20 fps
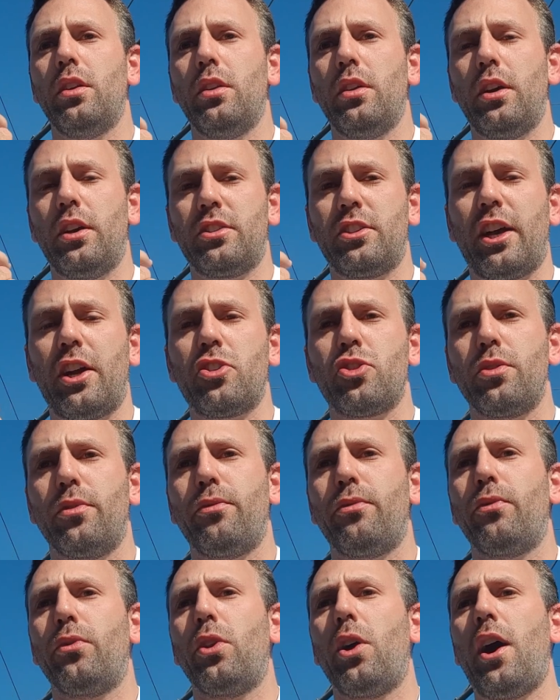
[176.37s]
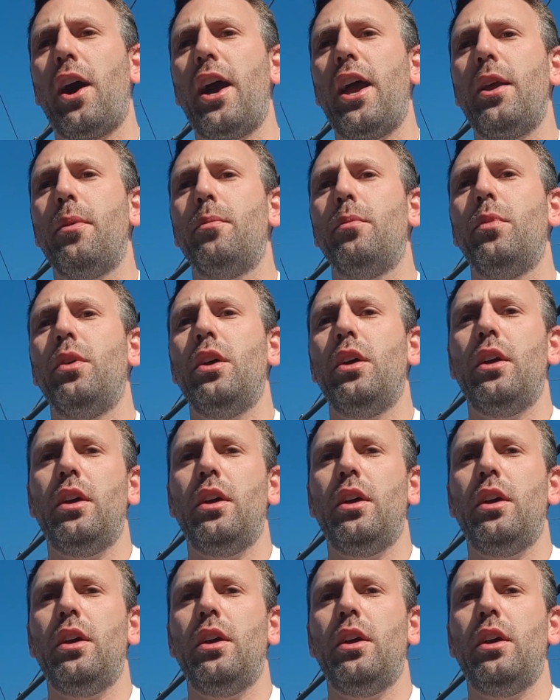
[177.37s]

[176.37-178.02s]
a touch of lime,